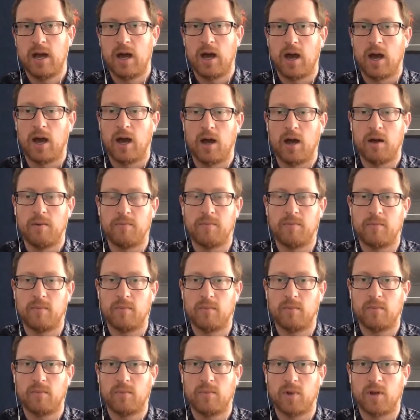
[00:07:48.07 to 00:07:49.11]
um,
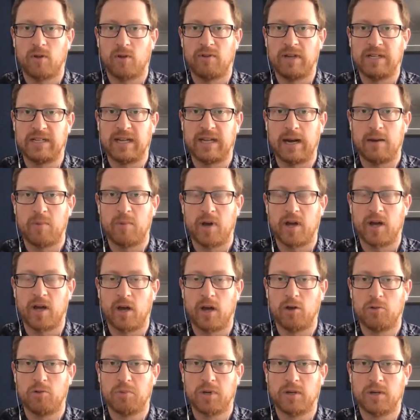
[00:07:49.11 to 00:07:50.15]
a retailer might
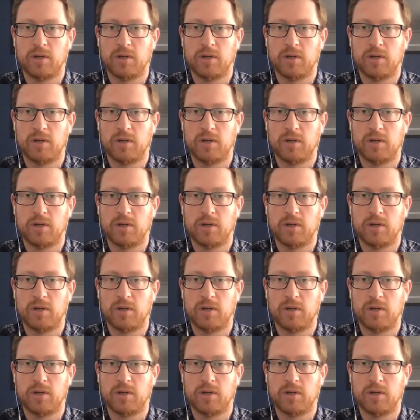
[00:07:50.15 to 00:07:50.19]
hope